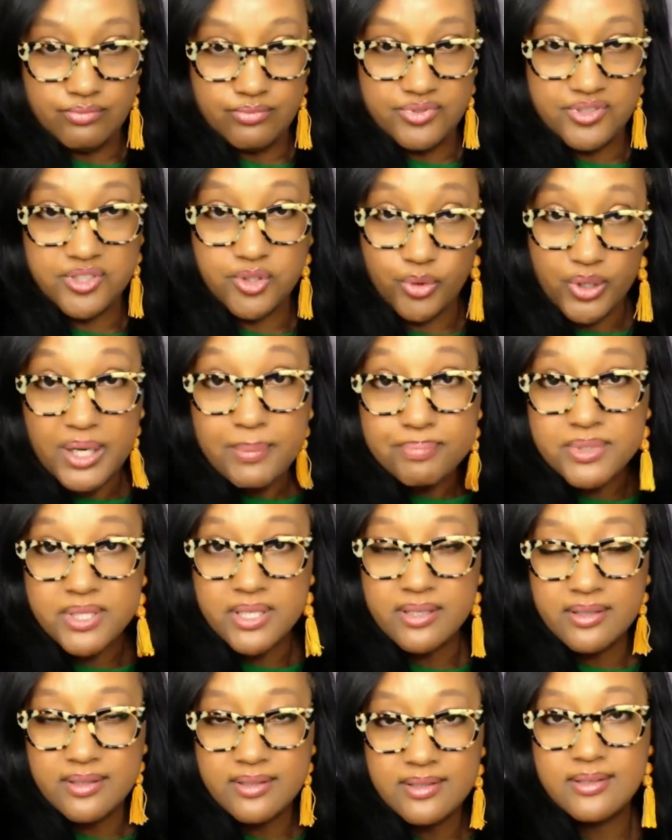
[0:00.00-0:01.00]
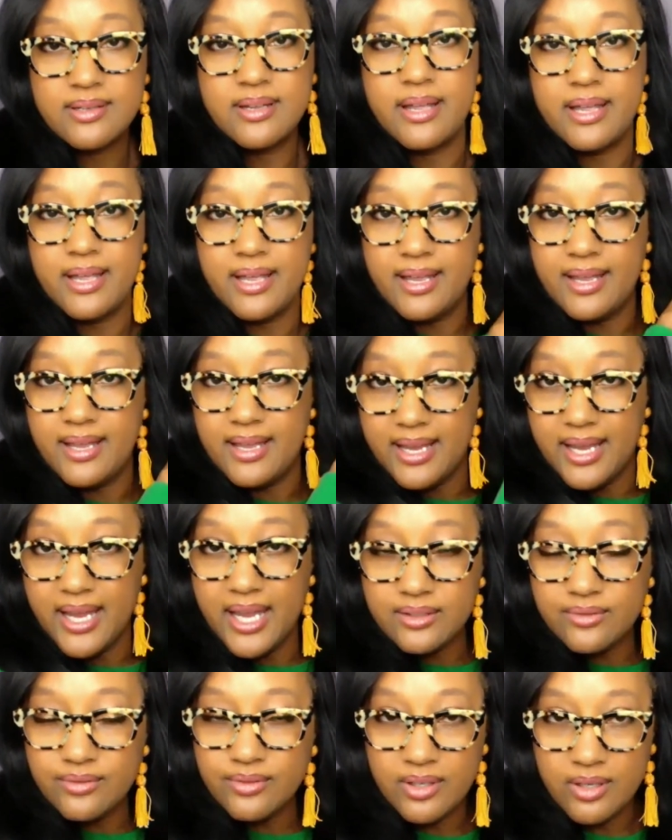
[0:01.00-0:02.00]
script
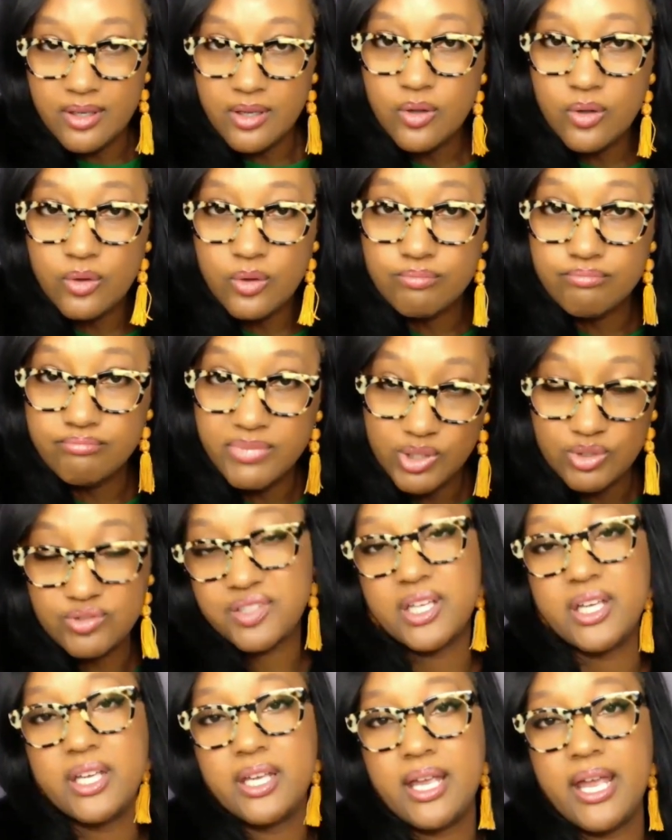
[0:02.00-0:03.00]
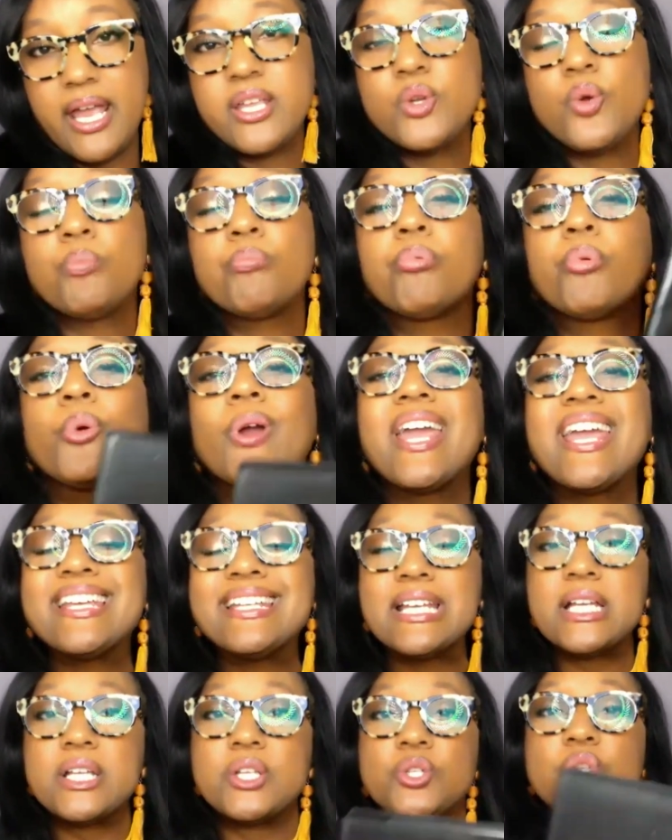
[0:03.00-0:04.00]
and music and you're
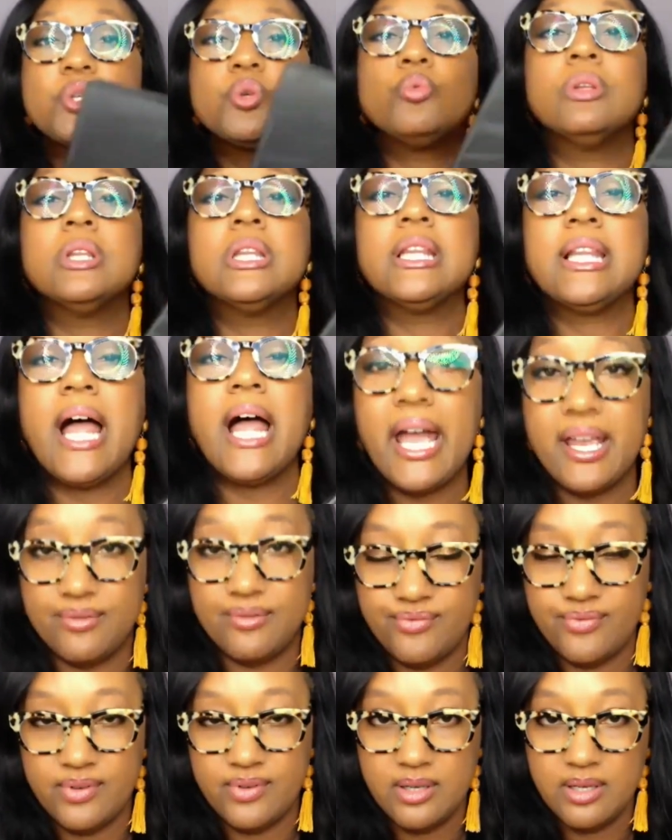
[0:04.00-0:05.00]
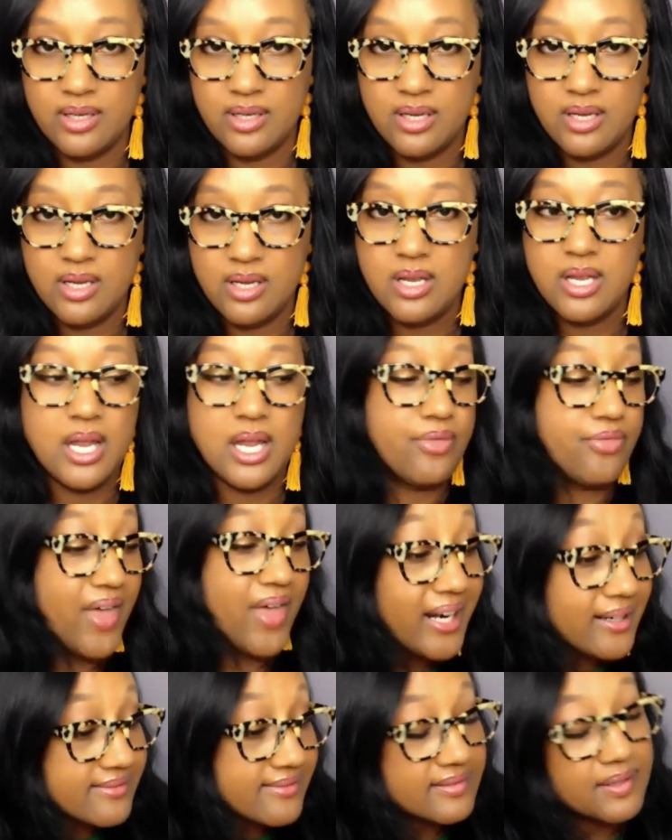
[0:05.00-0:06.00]
bringing it to life. And
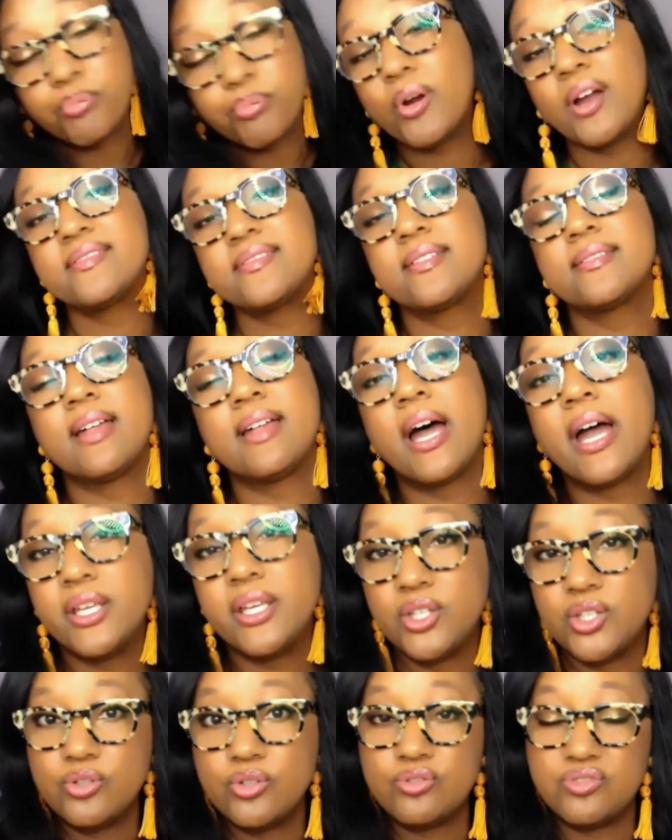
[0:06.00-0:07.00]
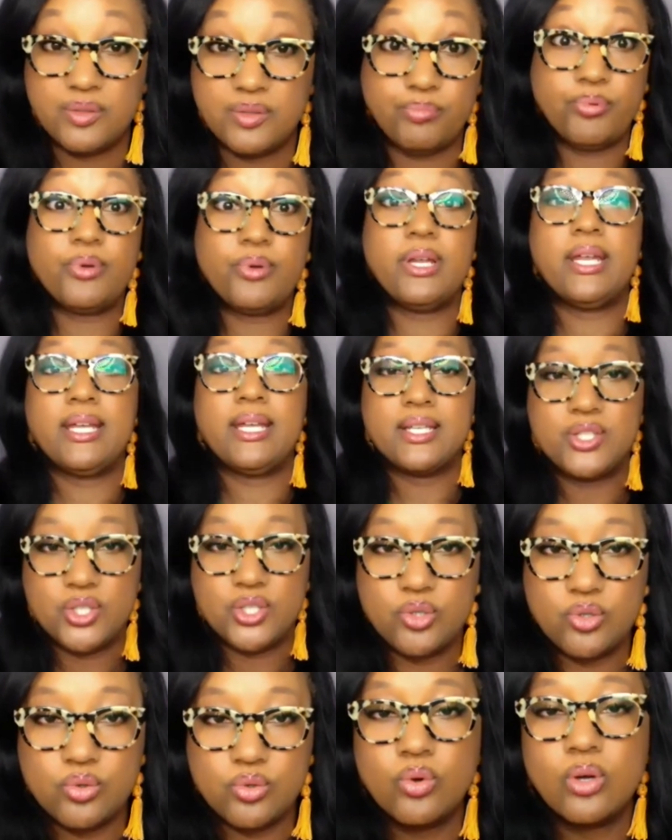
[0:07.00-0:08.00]
that is the process I use to bring it
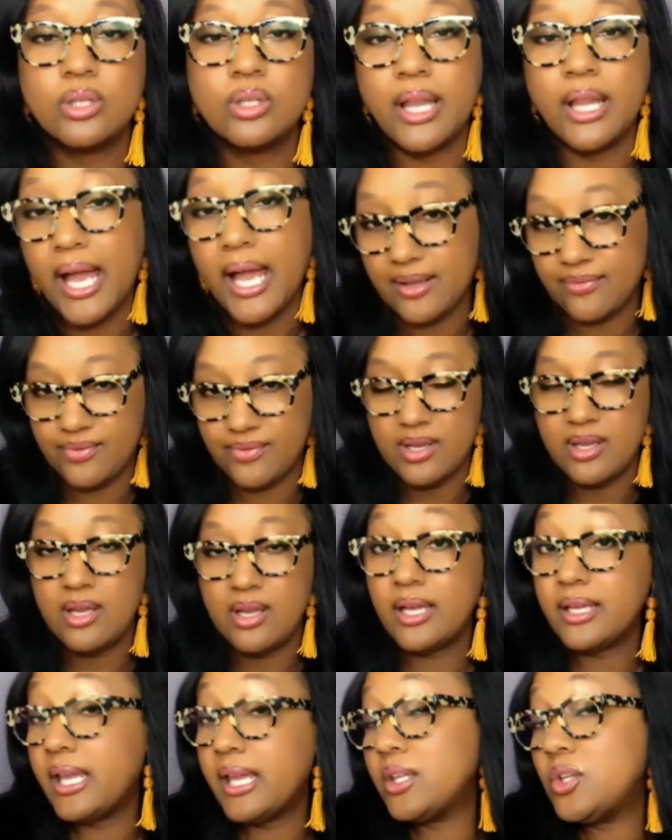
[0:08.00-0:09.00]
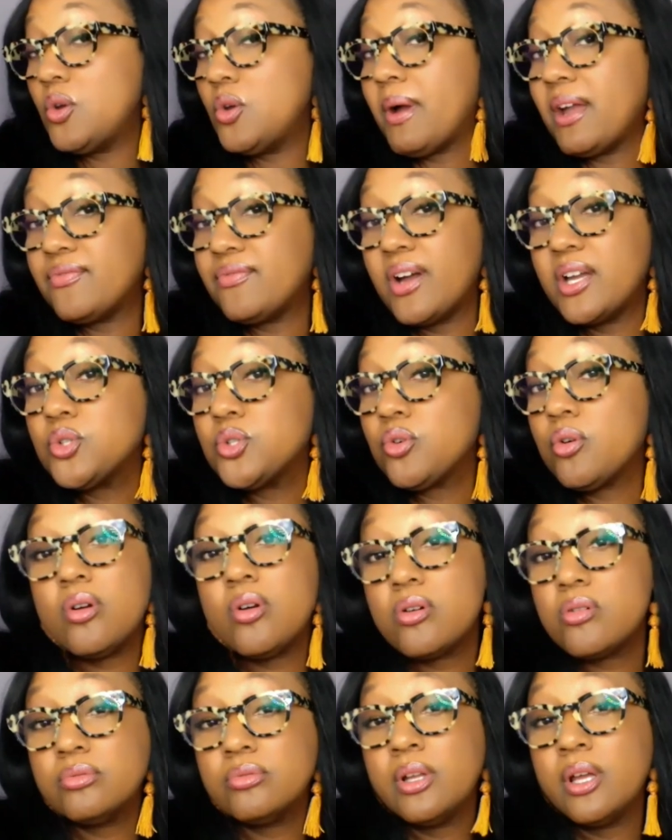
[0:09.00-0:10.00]
to life. Again, you might find your
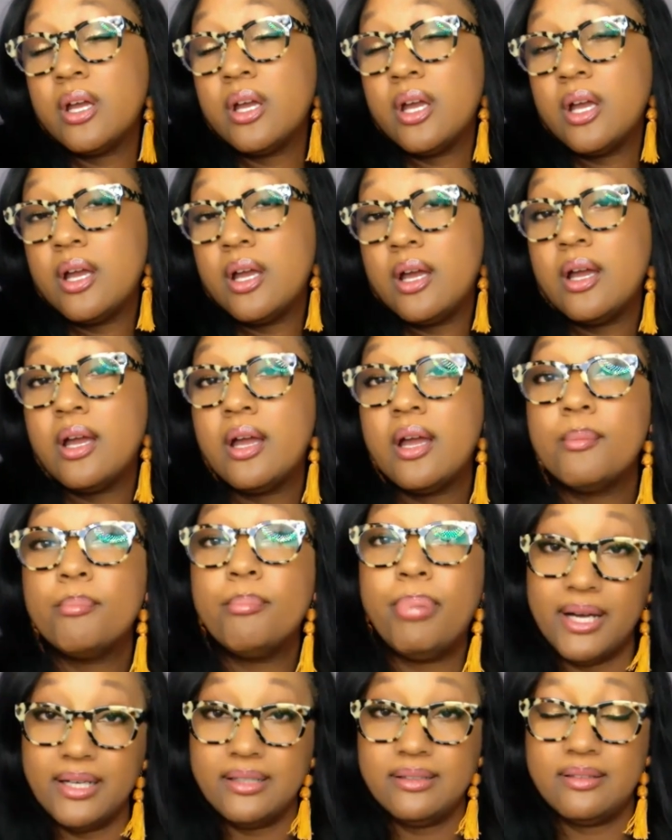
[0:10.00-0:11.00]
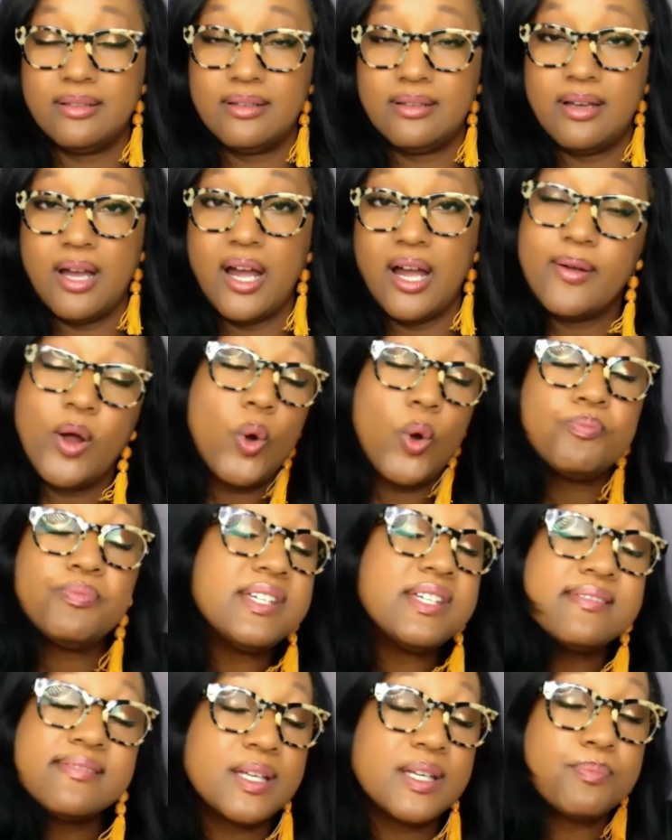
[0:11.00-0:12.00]
own, but I hope
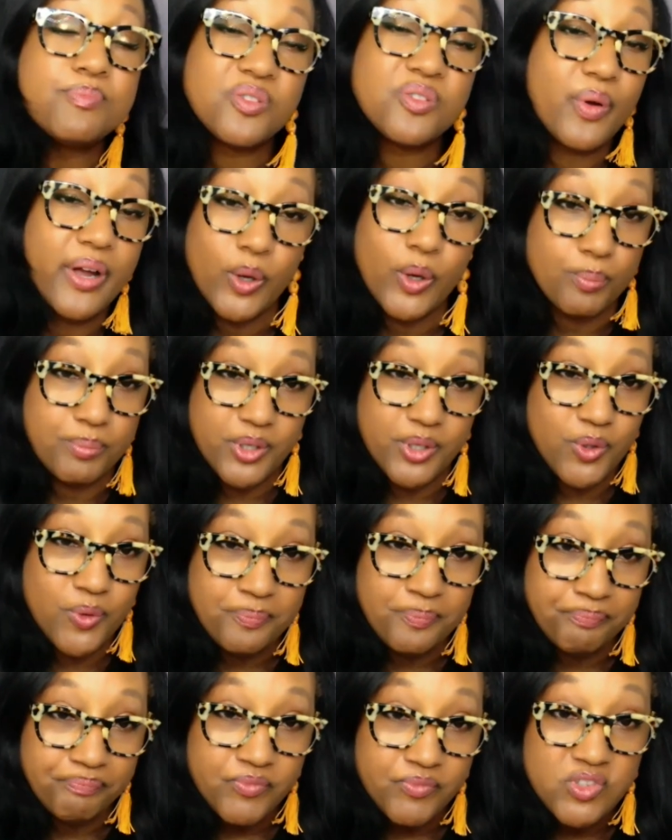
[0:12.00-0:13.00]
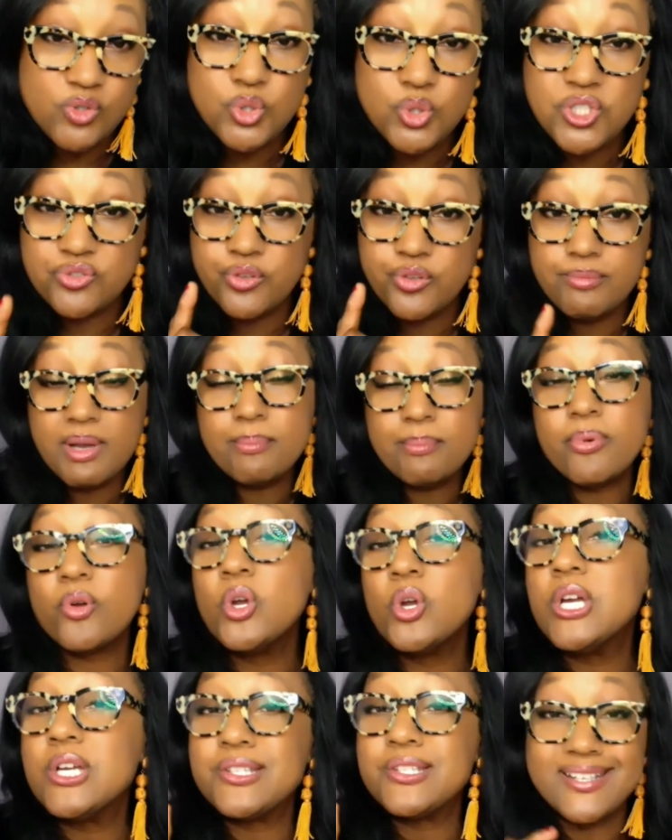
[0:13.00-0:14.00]
these tips will help you. So just
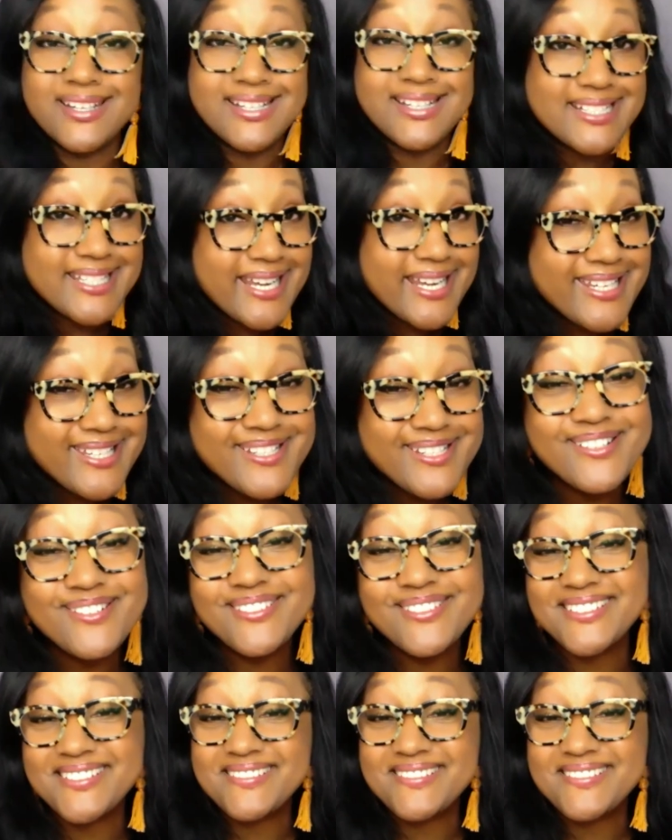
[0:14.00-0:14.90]
remember to continue to